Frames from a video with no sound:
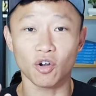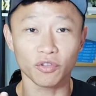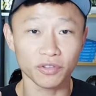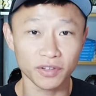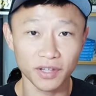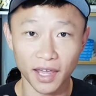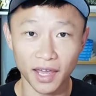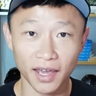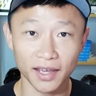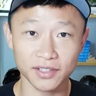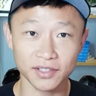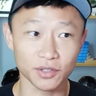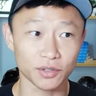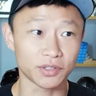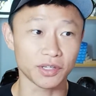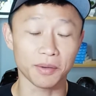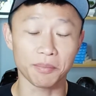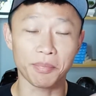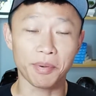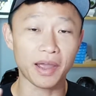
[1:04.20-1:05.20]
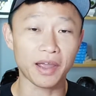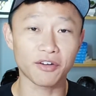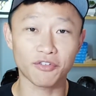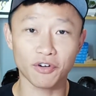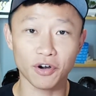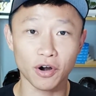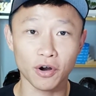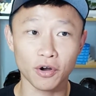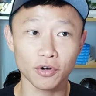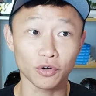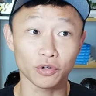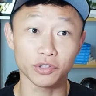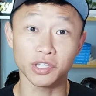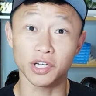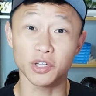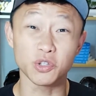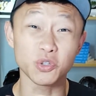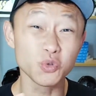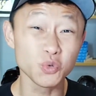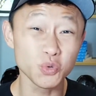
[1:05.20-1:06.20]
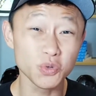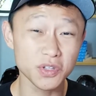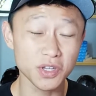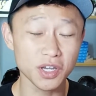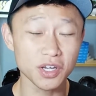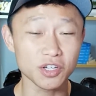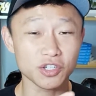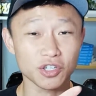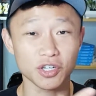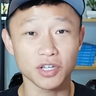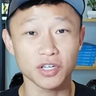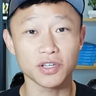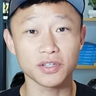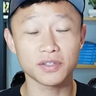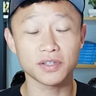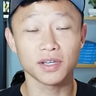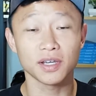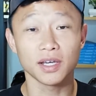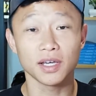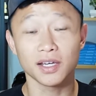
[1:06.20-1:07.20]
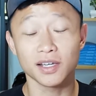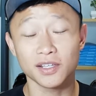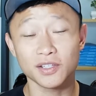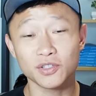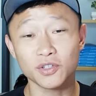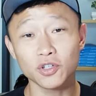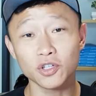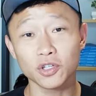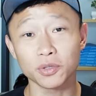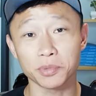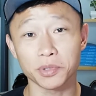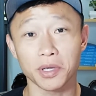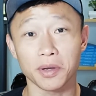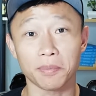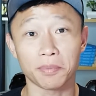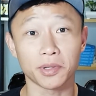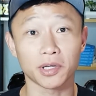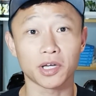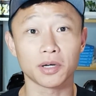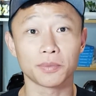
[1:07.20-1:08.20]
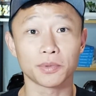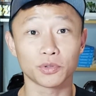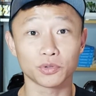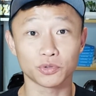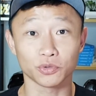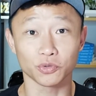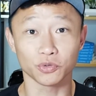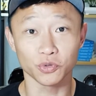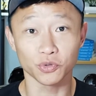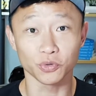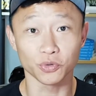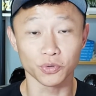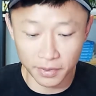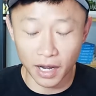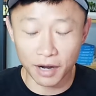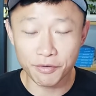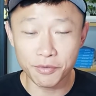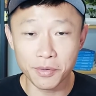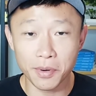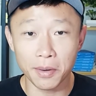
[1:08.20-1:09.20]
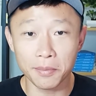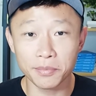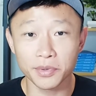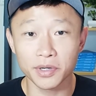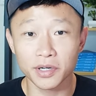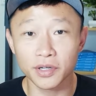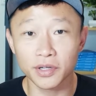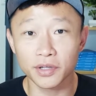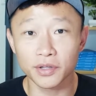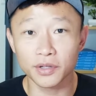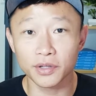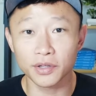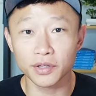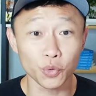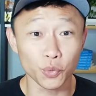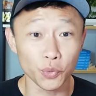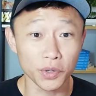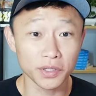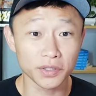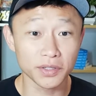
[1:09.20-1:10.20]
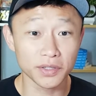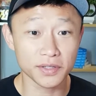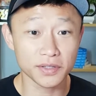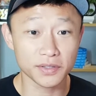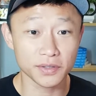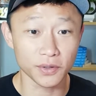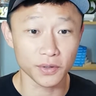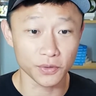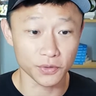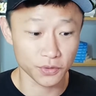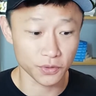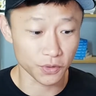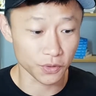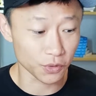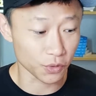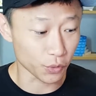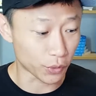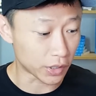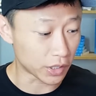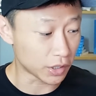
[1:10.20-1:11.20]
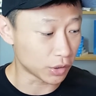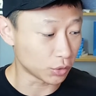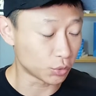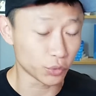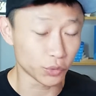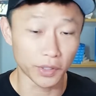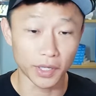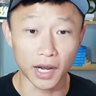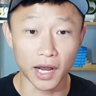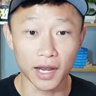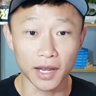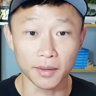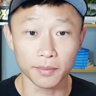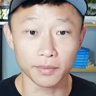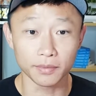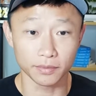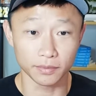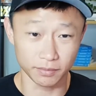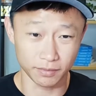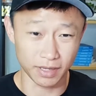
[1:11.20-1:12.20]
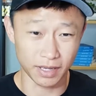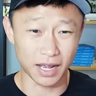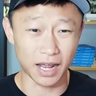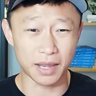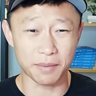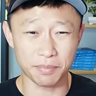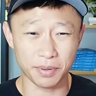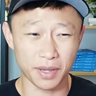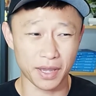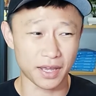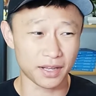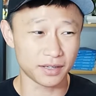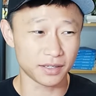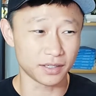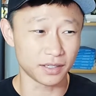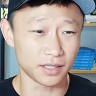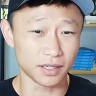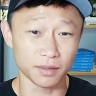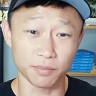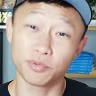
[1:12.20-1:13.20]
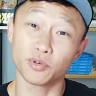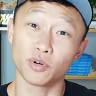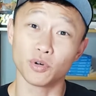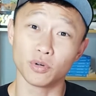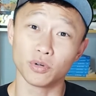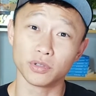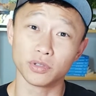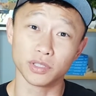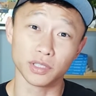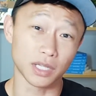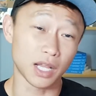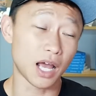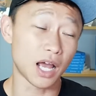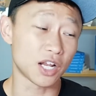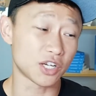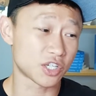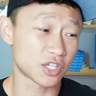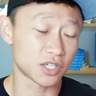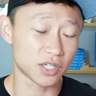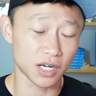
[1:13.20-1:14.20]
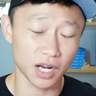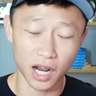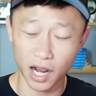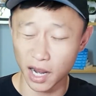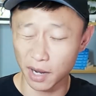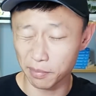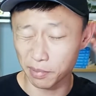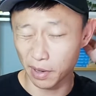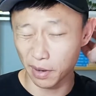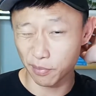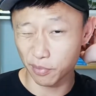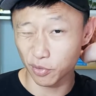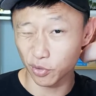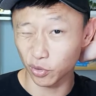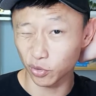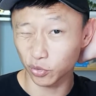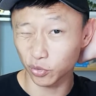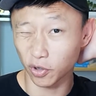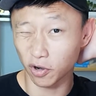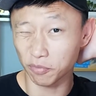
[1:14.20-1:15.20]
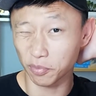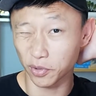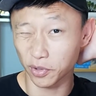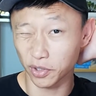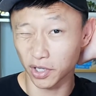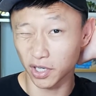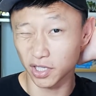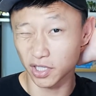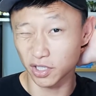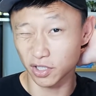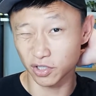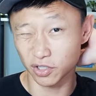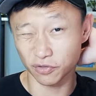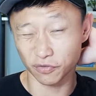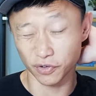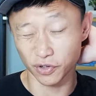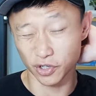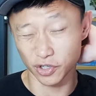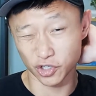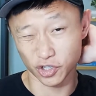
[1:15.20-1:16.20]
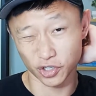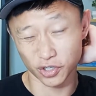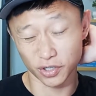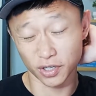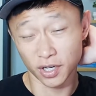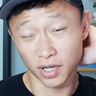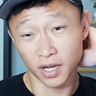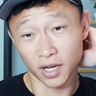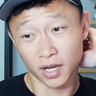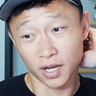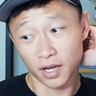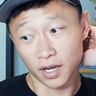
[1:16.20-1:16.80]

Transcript: context or their background or their usage is going to be applicable to you. I remember not knowing this, also going into an iPad Pro, the large iPad Pro 12.9-inch version.